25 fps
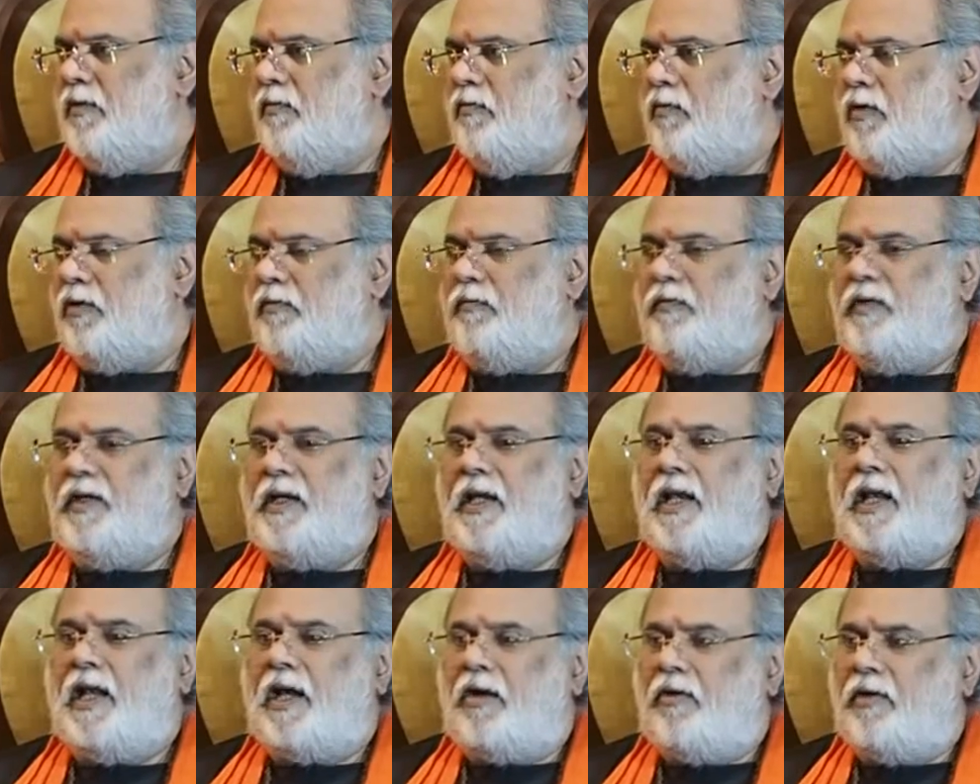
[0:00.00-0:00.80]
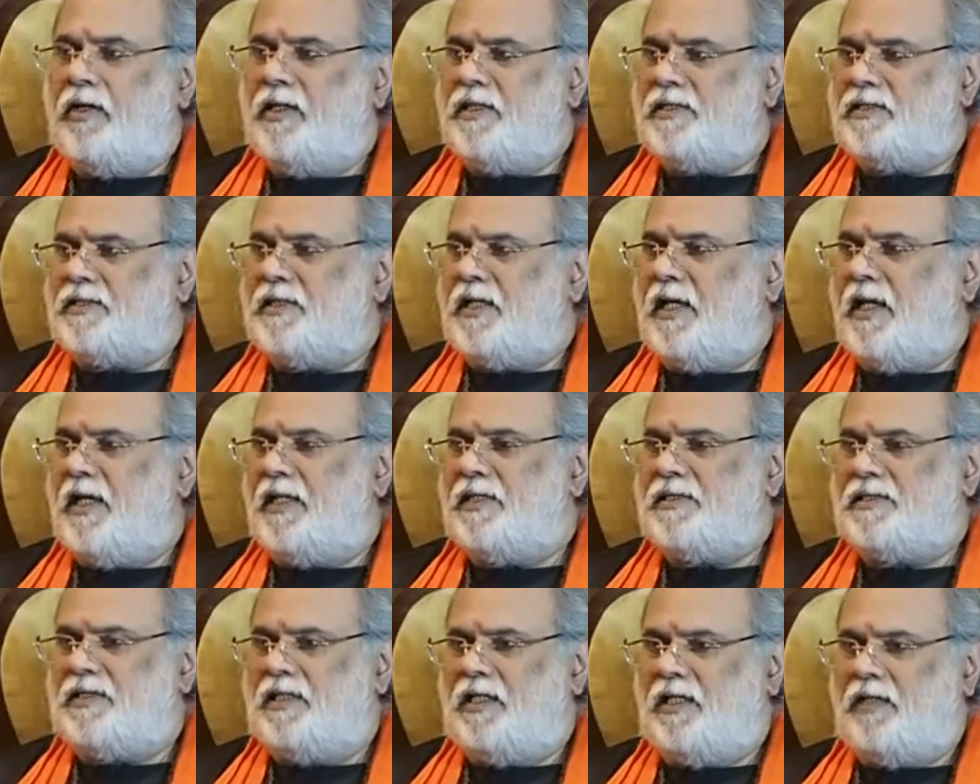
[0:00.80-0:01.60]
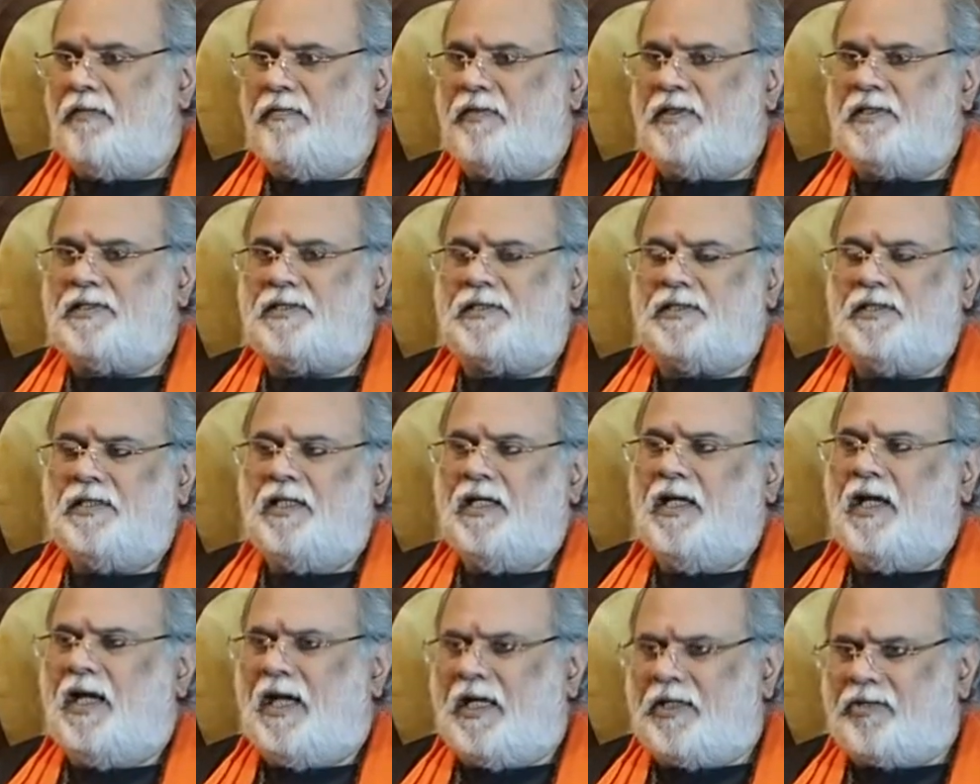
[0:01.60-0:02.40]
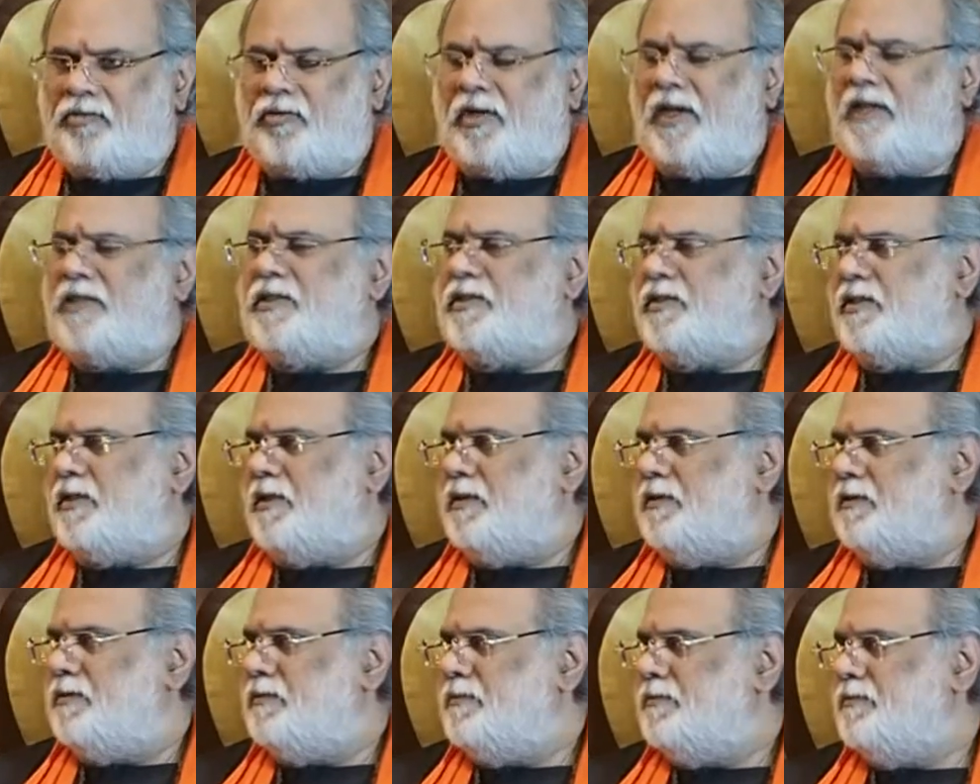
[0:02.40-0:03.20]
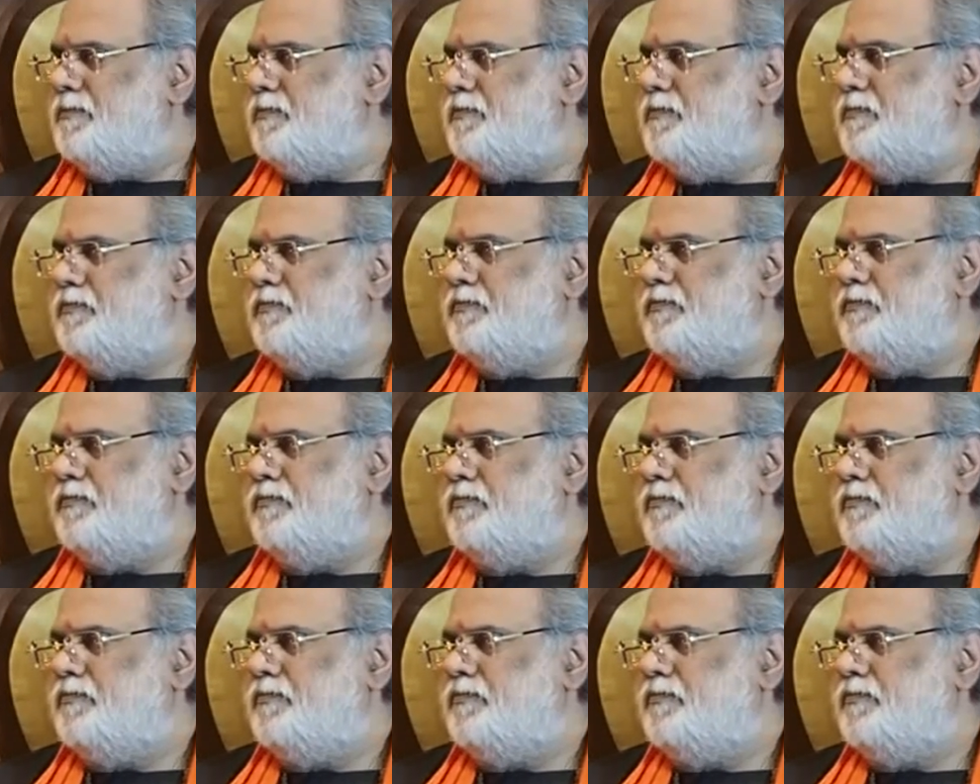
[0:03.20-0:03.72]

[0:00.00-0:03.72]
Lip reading: What we now understand as love is attraction.